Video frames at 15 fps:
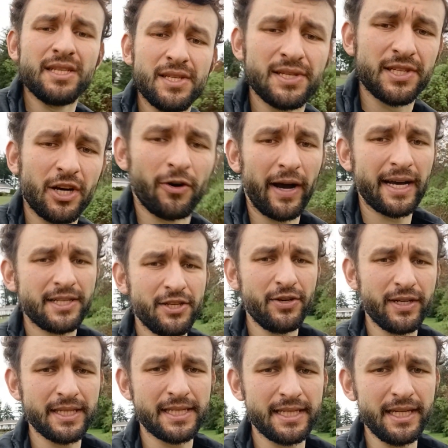So as you
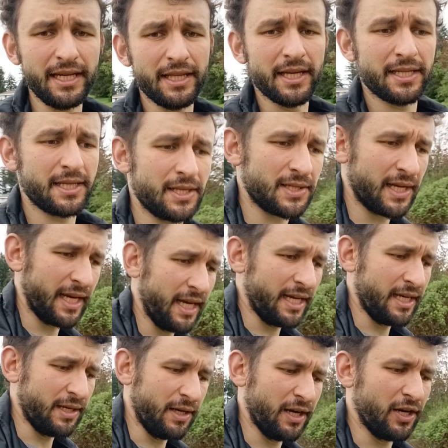can see, this is
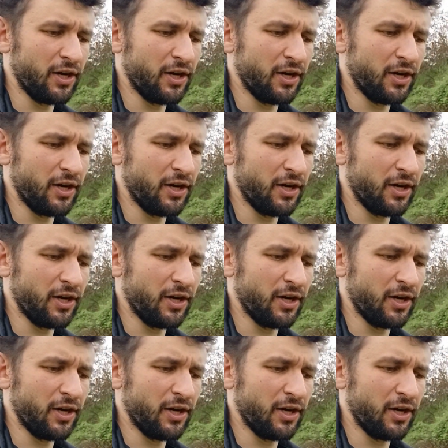a